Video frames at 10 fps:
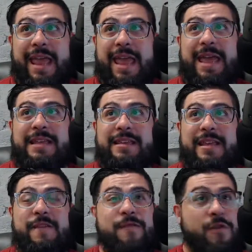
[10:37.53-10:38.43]
And
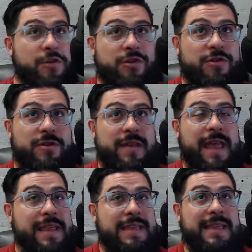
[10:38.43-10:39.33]
if you're
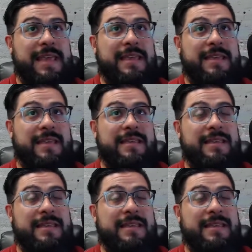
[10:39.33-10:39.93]
anything